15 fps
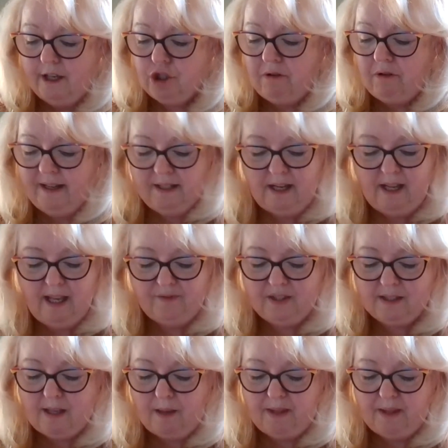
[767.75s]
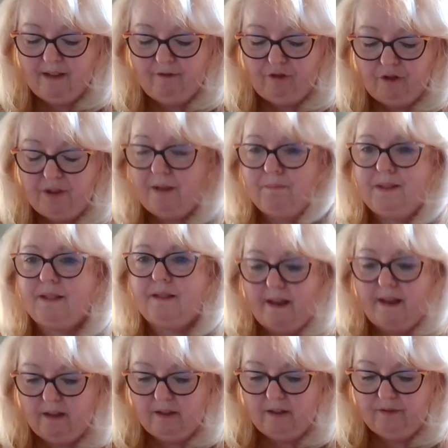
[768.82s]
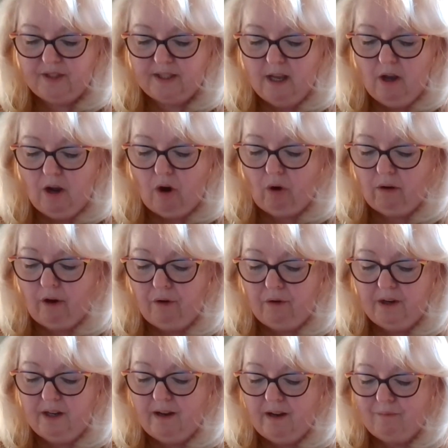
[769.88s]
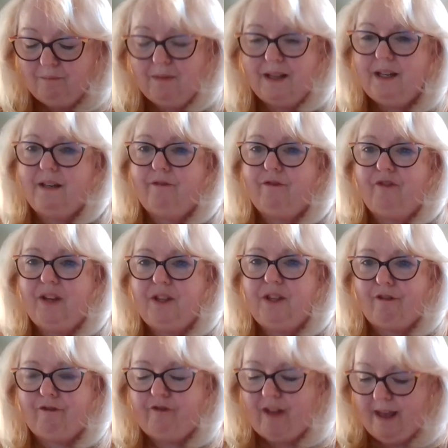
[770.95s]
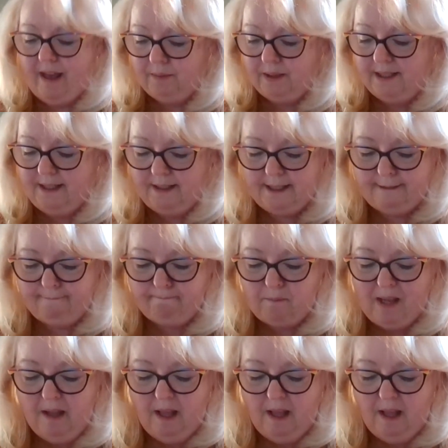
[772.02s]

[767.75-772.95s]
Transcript: trying to have something for themselves or earn enough money to feed their families?